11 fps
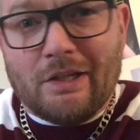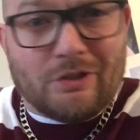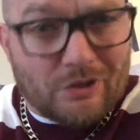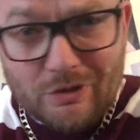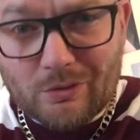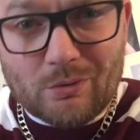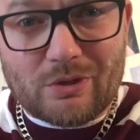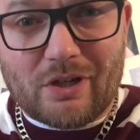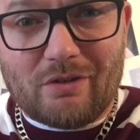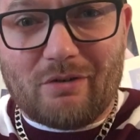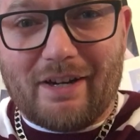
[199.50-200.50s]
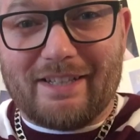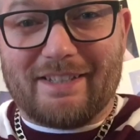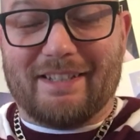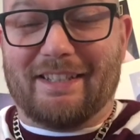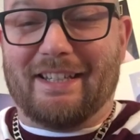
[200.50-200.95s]
She's also
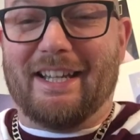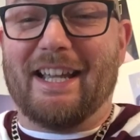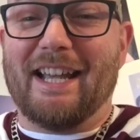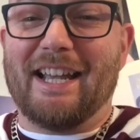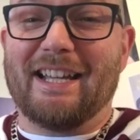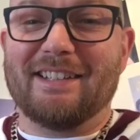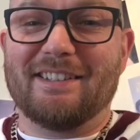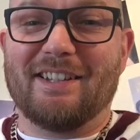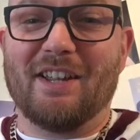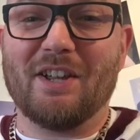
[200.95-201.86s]
writing, and